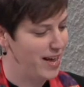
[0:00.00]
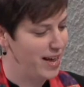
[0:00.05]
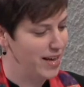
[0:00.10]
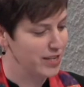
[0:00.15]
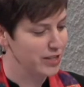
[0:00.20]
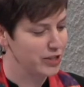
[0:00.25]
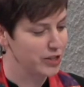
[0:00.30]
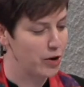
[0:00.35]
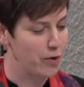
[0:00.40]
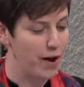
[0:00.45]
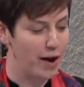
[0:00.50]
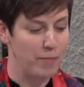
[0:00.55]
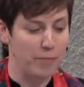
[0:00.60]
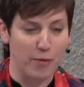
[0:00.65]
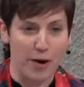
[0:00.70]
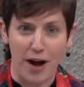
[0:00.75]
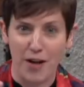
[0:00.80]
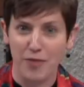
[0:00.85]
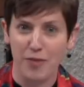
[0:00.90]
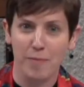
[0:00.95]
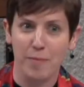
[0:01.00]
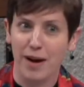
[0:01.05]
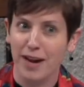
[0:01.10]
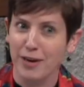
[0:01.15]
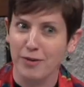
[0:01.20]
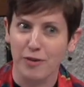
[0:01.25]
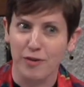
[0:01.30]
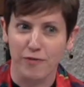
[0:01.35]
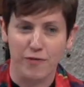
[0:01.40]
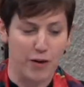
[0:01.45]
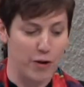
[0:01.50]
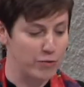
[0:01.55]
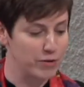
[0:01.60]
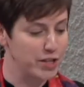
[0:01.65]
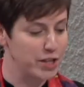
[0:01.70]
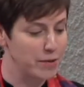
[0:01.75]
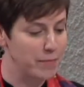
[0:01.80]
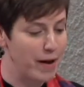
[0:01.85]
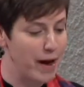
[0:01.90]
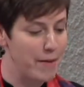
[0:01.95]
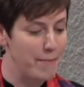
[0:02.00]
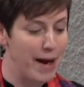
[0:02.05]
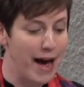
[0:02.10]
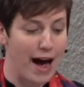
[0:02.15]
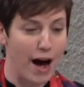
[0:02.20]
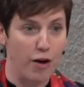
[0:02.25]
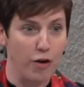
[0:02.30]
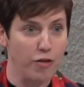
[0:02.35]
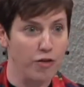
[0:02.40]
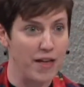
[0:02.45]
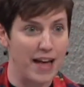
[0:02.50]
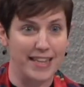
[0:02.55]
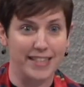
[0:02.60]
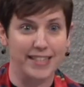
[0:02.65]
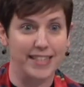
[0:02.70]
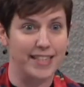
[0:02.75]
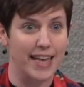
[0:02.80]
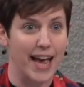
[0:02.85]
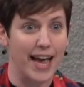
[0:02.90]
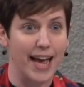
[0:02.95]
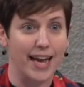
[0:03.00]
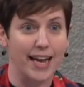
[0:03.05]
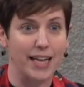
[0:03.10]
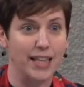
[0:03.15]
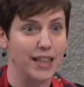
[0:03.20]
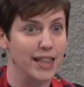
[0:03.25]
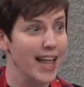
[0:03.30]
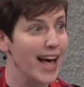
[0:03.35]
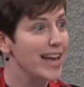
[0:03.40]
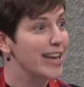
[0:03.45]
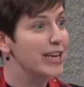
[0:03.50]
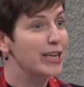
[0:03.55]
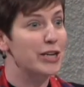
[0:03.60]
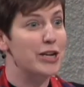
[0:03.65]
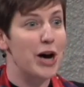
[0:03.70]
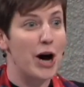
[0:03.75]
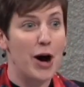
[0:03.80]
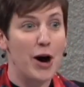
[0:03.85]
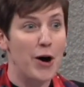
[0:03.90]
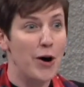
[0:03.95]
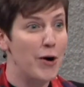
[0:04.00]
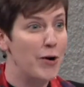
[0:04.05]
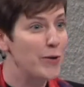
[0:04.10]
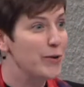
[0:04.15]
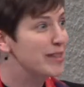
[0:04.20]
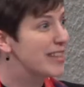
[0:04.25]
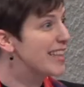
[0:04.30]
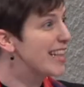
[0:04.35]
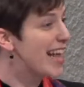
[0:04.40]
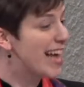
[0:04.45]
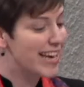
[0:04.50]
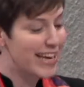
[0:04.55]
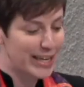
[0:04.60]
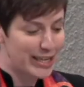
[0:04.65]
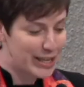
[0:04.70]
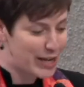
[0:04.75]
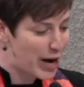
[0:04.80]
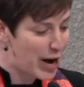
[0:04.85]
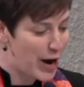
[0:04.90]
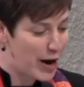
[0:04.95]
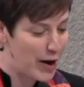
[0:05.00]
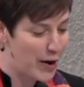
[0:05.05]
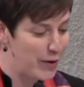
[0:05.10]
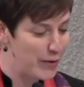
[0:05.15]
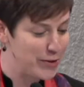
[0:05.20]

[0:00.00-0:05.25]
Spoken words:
So I brought the microphone to my mouth and sang, let it go,